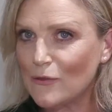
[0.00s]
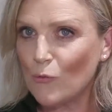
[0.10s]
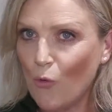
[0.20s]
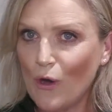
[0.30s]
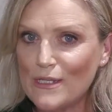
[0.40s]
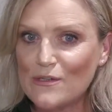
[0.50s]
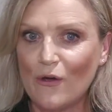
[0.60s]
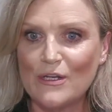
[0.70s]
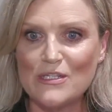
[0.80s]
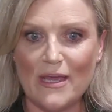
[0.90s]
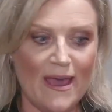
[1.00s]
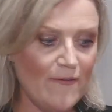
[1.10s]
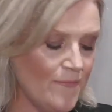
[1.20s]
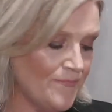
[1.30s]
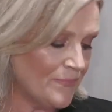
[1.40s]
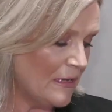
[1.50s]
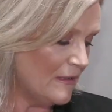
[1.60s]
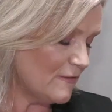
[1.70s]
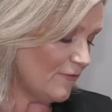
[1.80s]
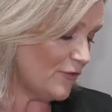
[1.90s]
the white's going to have.
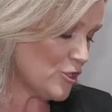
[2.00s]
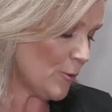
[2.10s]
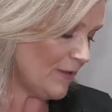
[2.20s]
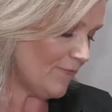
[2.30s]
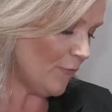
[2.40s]
So if you're shopping for